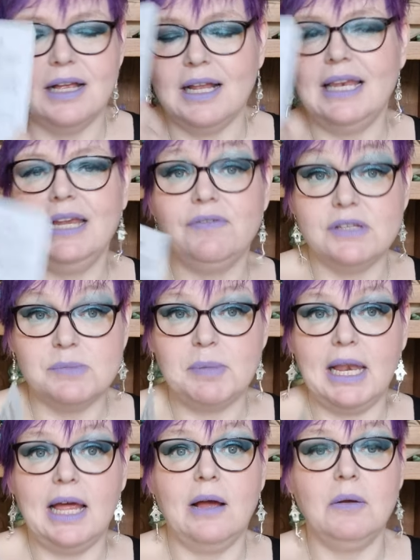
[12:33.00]
I'll leave the
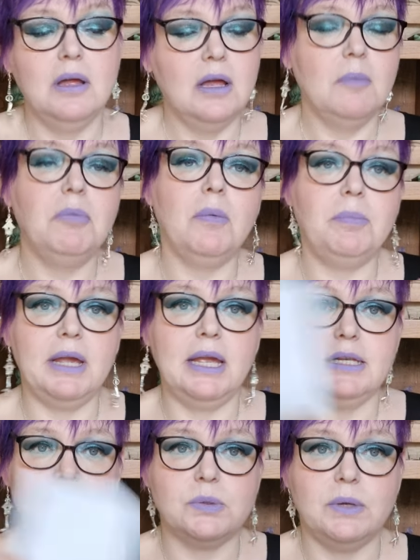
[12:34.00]
spell out, pop it
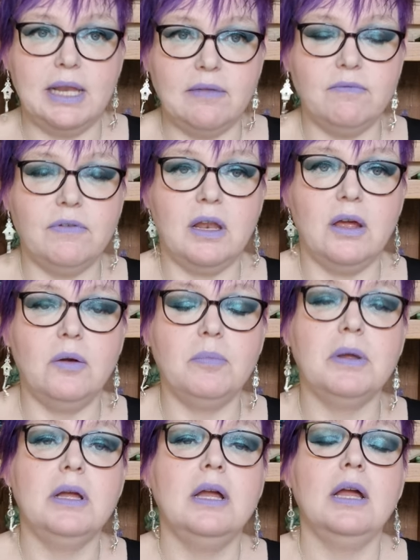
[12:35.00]
into an envelope,
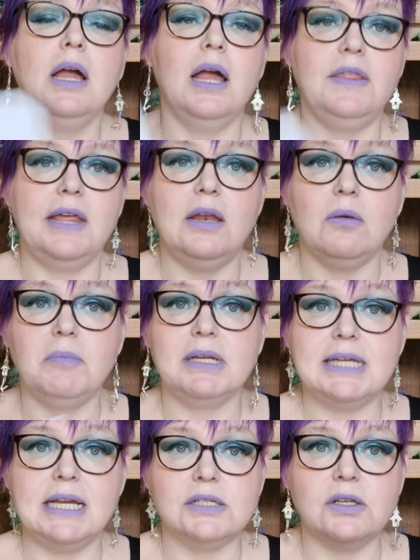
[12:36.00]
and then on my
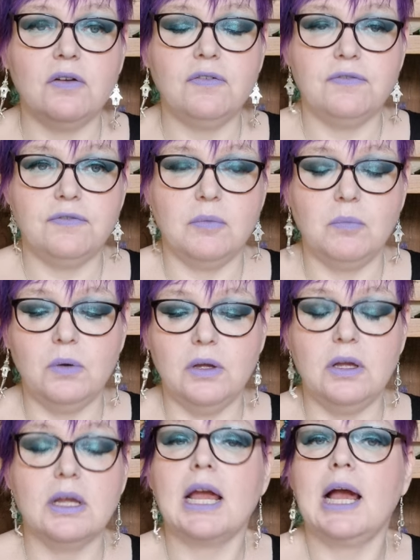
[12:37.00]
days off from
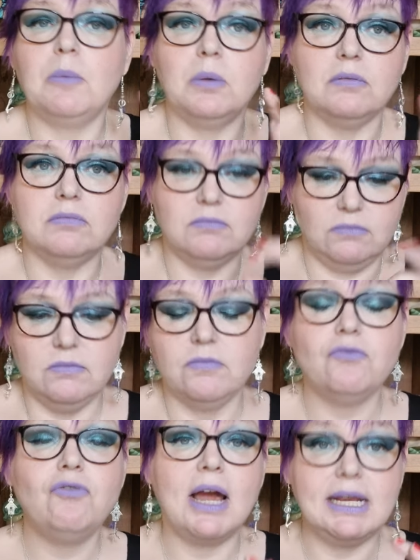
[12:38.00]
work, I will
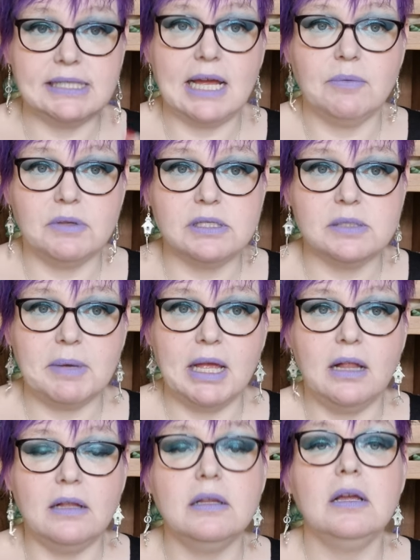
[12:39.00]
write down the
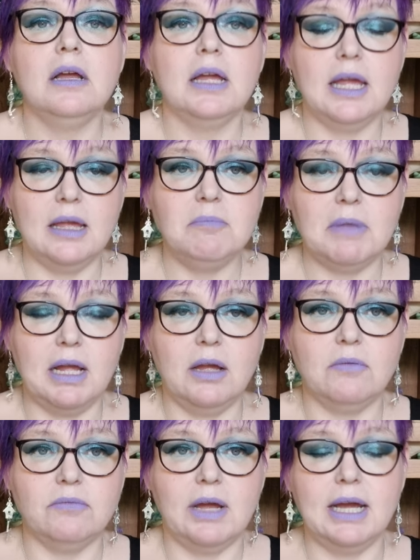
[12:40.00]
spell in my
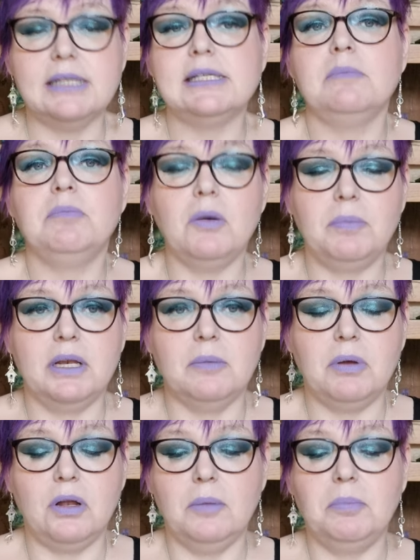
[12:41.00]
own writing, pop it in a
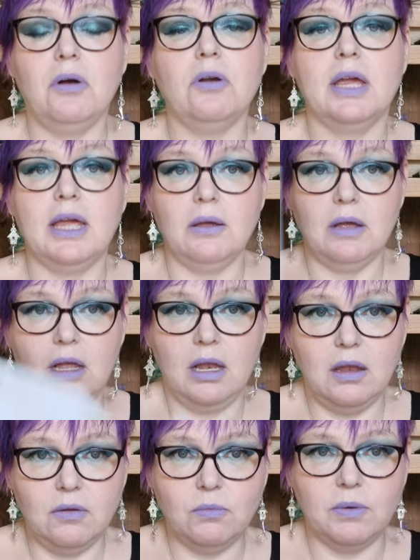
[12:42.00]
poly pocket
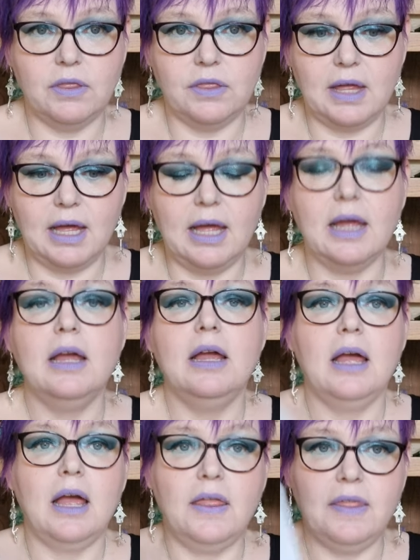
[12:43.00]
along with that,
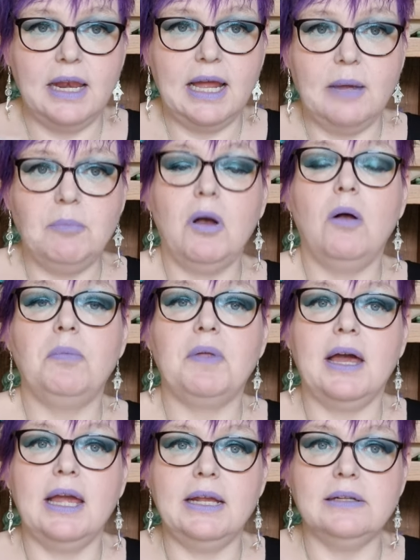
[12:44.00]
and then I pop
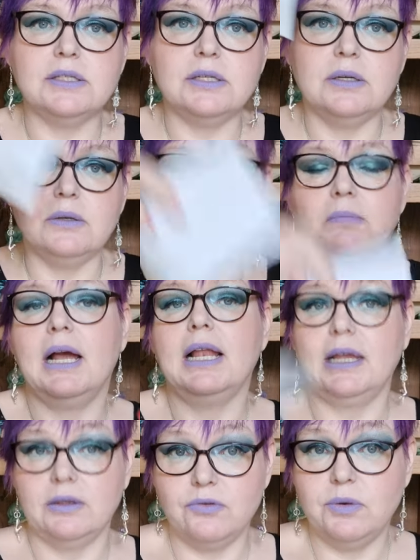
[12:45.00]
that into my
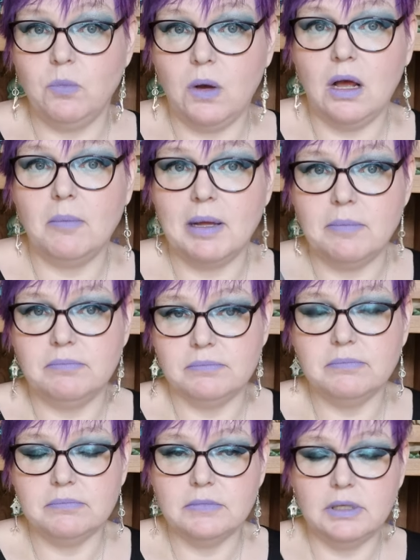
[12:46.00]
like grimoire, my,
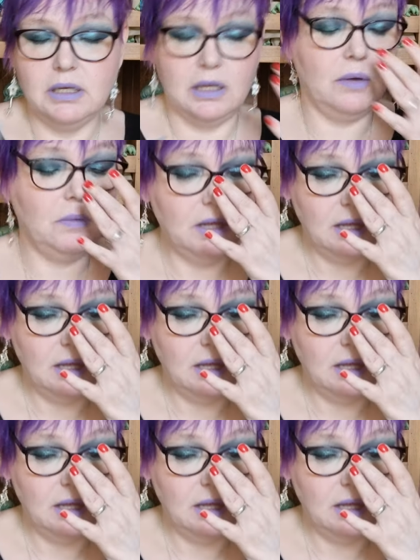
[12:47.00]
you know,